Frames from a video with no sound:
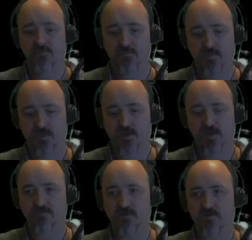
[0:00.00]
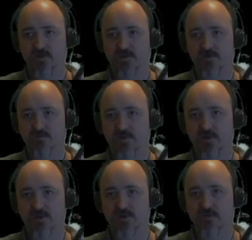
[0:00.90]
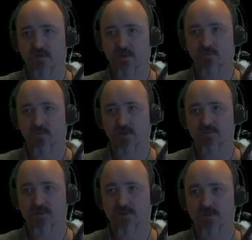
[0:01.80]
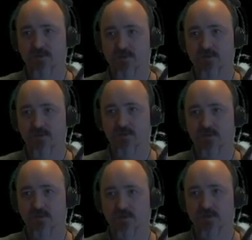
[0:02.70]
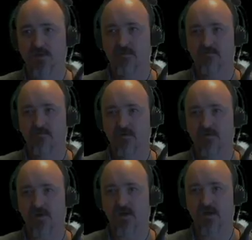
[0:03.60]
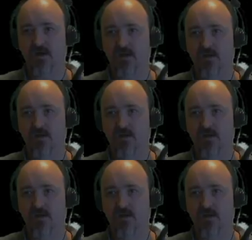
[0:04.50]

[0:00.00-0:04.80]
Yeah, I have to try to turn because our apoapsis is very high.